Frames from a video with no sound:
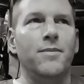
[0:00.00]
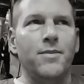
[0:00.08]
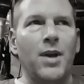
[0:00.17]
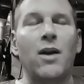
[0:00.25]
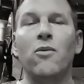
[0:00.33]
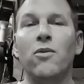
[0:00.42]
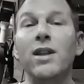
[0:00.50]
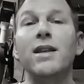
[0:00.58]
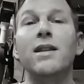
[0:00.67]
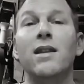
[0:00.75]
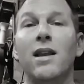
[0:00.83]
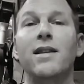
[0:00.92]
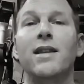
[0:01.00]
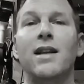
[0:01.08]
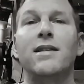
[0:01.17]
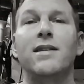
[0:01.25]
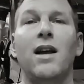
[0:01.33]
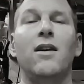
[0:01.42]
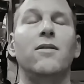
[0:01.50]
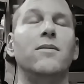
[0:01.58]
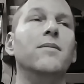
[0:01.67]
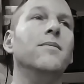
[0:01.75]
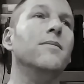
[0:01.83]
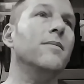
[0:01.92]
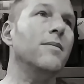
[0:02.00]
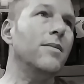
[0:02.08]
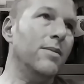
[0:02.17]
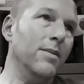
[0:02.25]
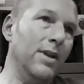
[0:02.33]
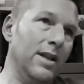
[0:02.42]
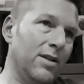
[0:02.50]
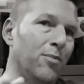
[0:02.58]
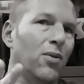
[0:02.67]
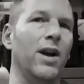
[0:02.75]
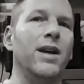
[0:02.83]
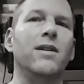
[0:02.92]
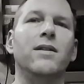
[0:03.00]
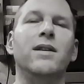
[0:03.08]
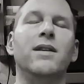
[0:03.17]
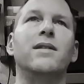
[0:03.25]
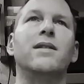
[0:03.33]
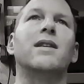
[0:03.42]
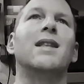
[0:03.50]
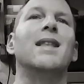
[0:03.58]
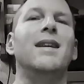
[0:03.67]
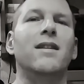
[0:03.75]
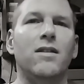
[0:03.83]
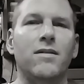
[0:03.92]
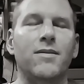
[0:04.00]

I really like that sound. It's brighter, it's cleaner,